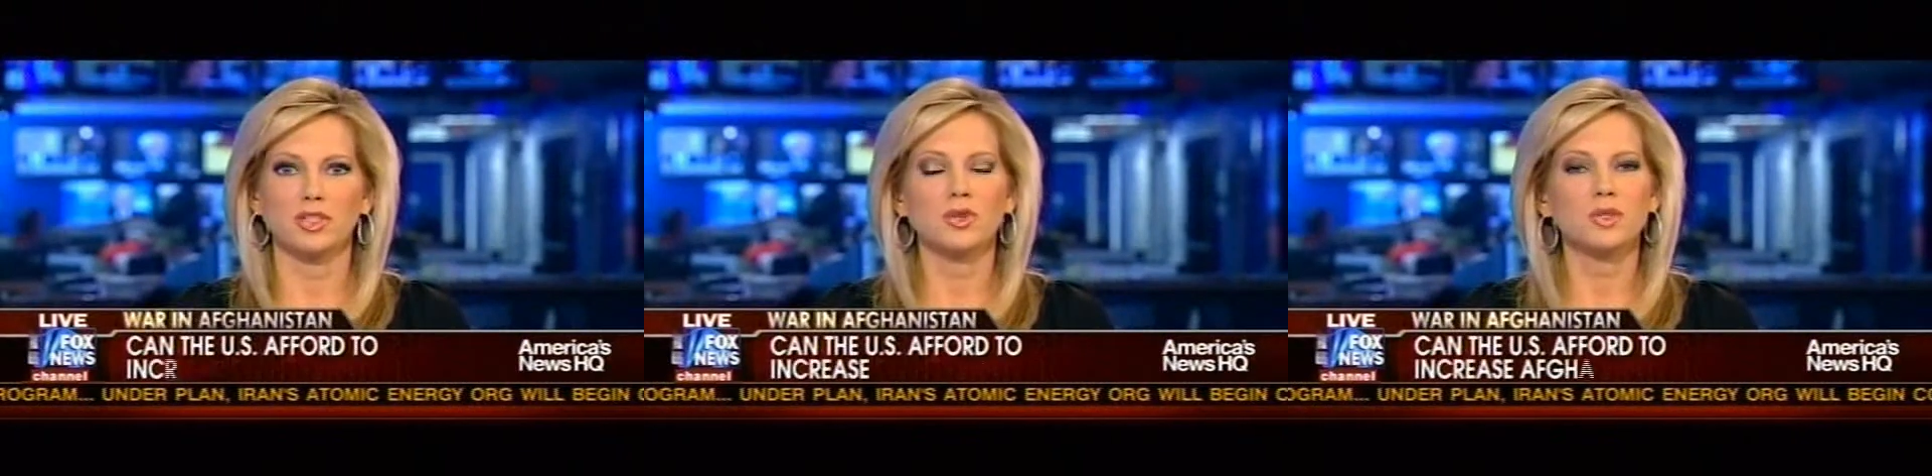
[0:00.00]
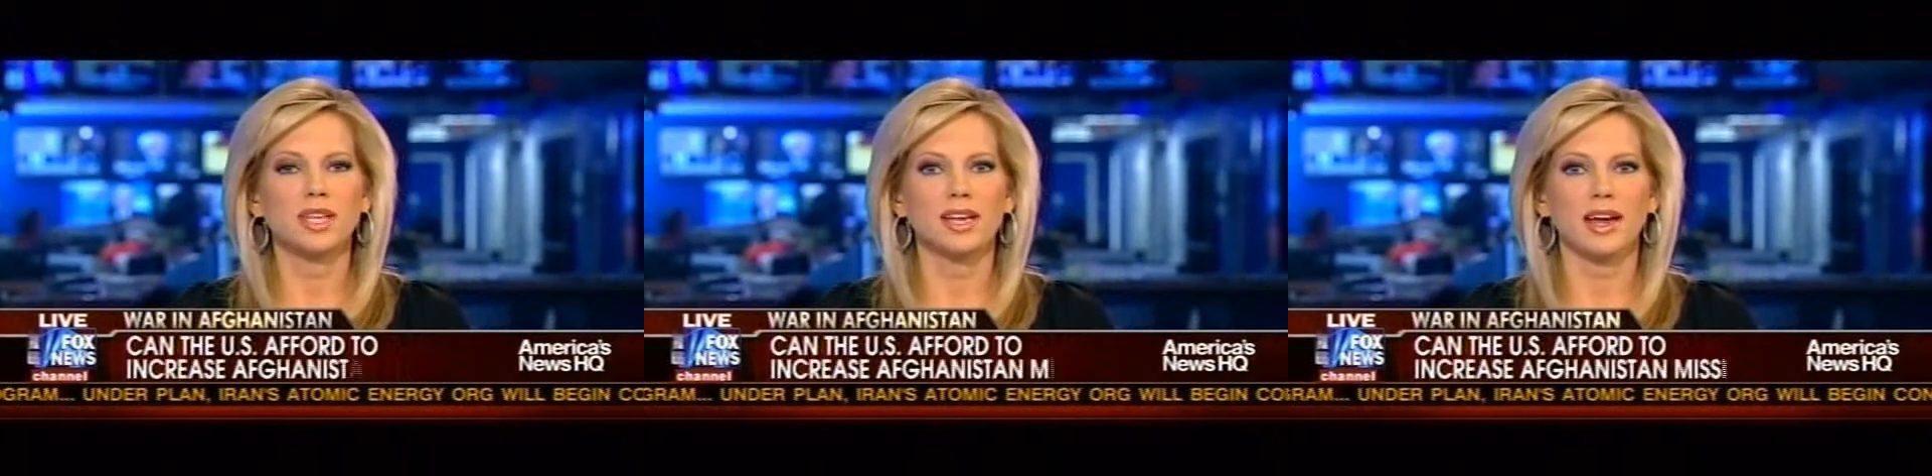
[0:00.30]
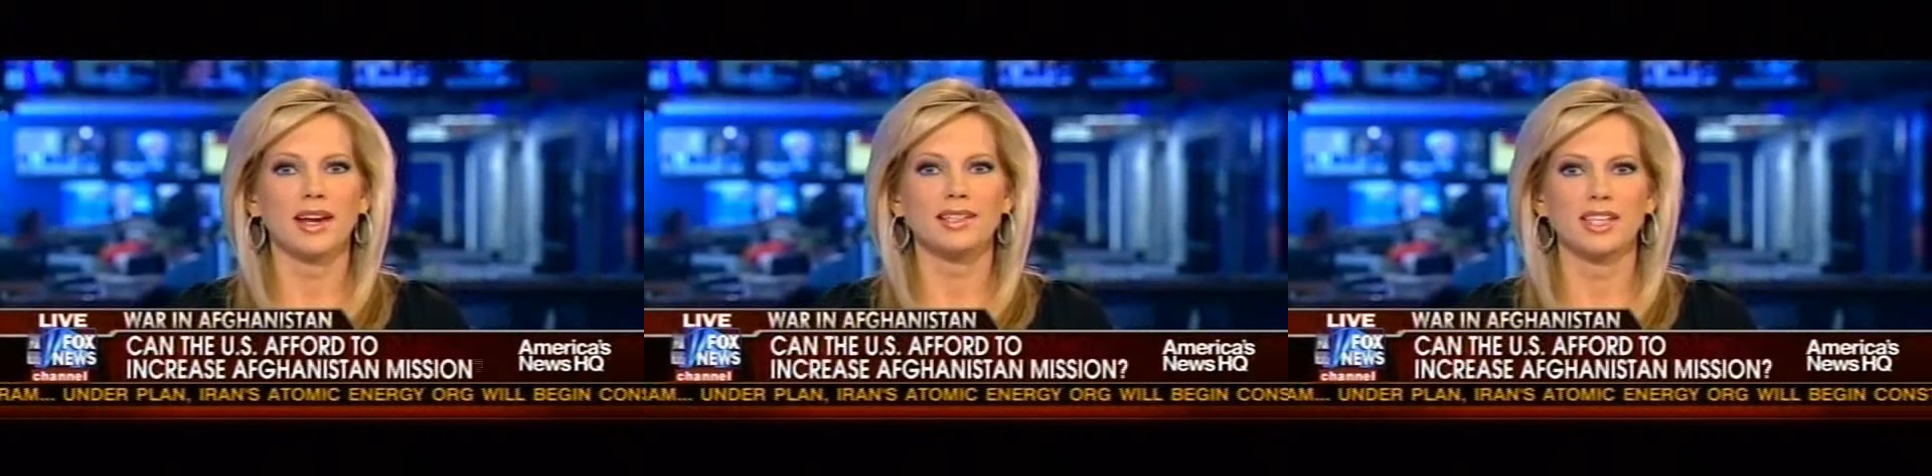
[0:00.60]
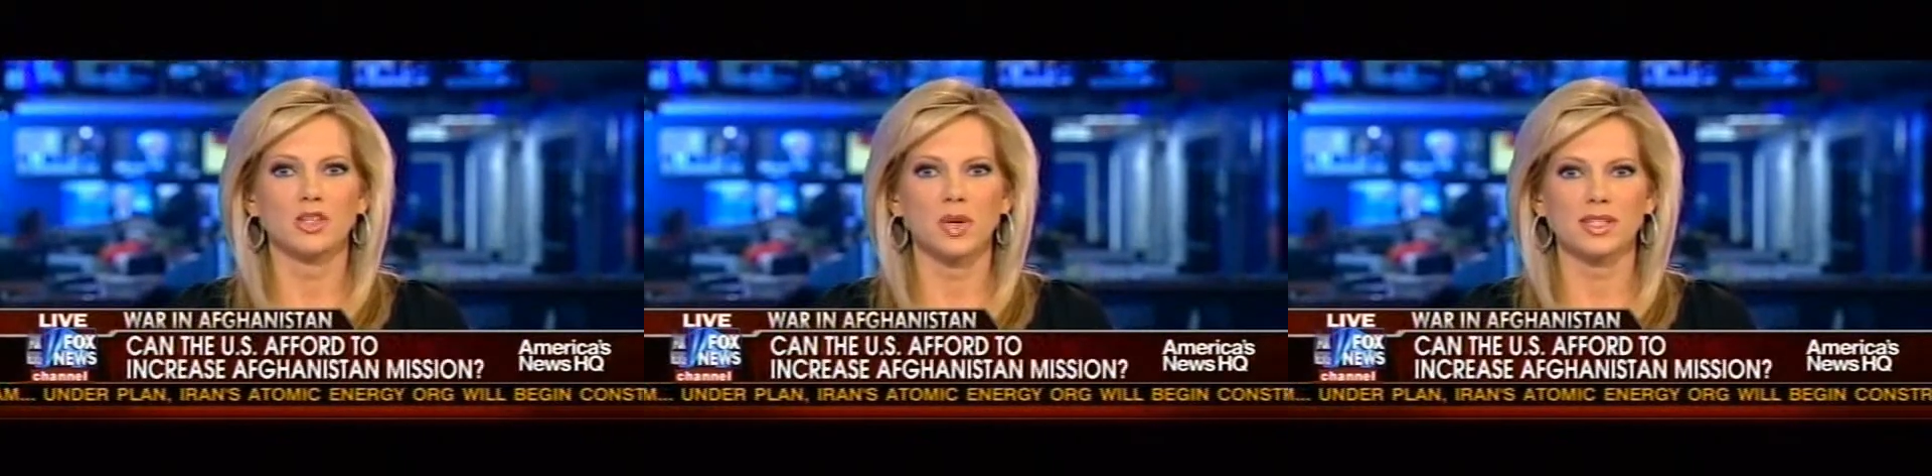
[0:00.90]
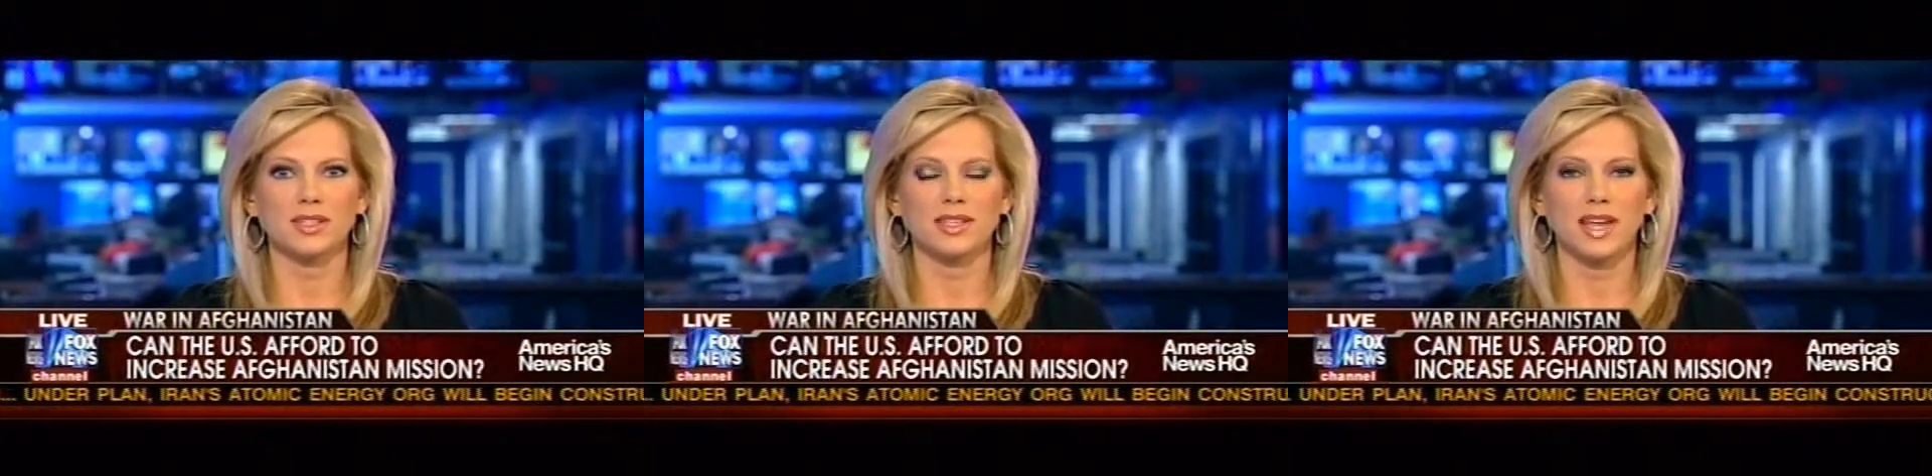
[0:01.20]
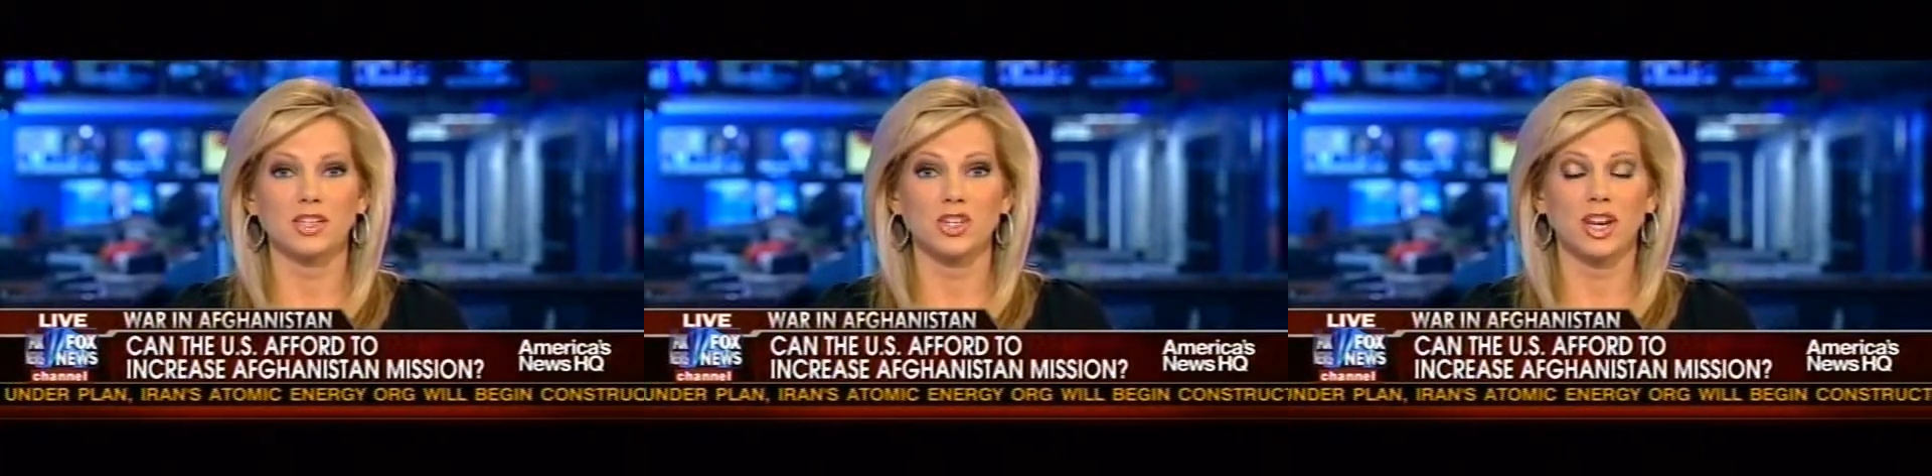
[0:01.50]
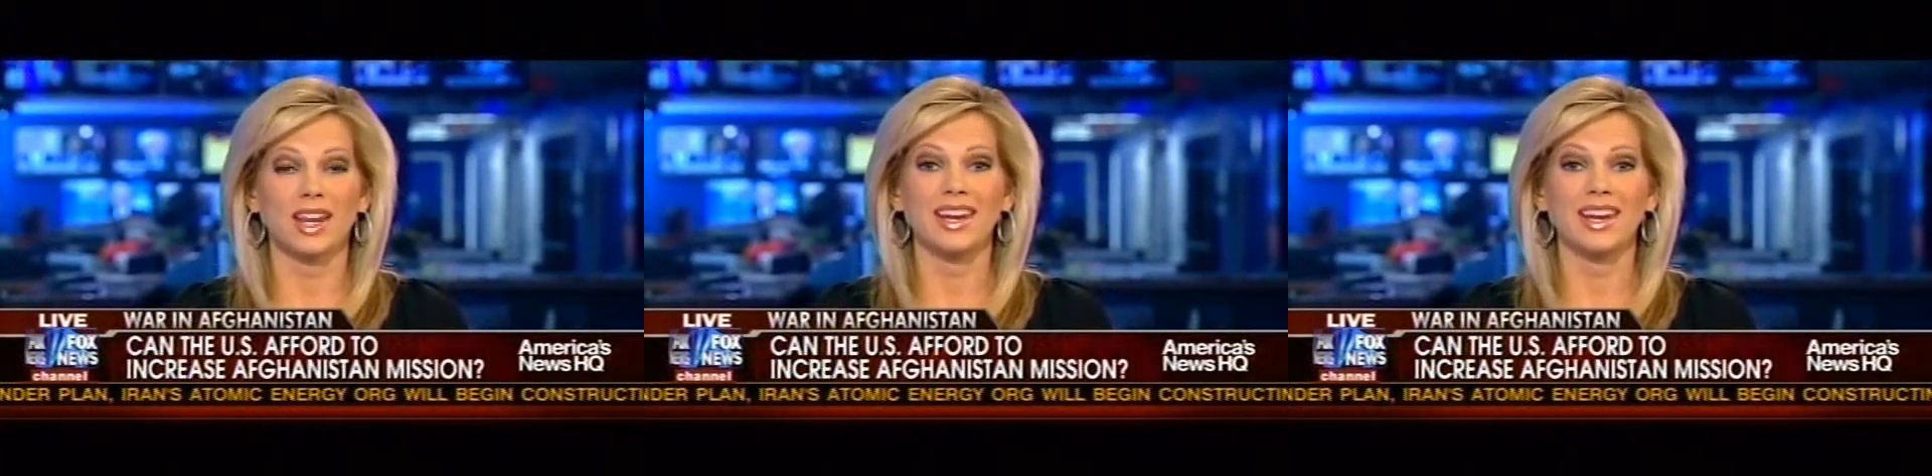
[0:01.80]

on Tuesday night as he addresses the nation